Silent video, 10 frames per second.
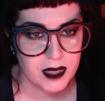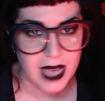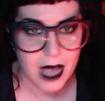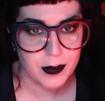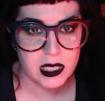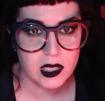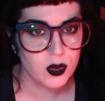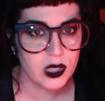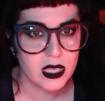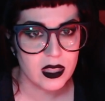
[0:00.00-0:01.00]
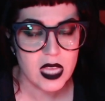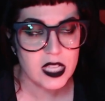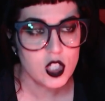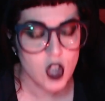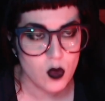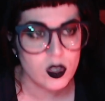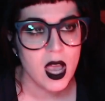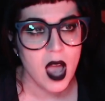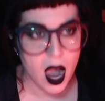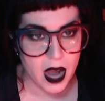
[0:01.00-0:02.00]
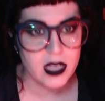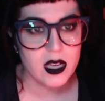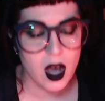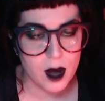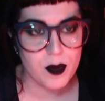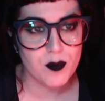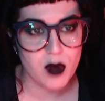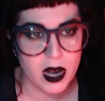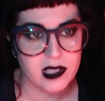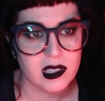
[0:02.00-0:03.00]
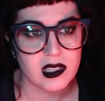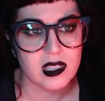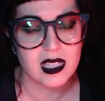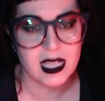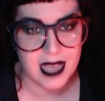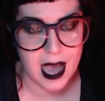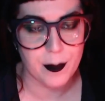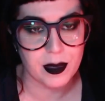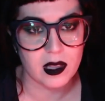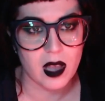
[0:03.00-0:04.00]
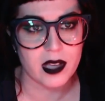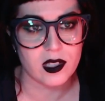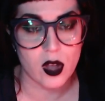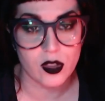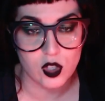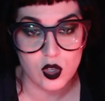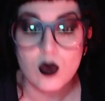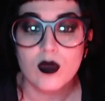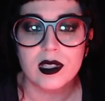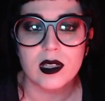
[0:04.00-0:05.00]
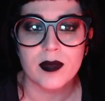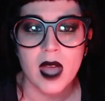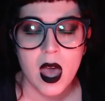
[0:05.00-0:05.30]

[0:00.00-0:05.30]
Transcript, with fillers: Absolutely. They don't hike up prices to capitalize on the tourism.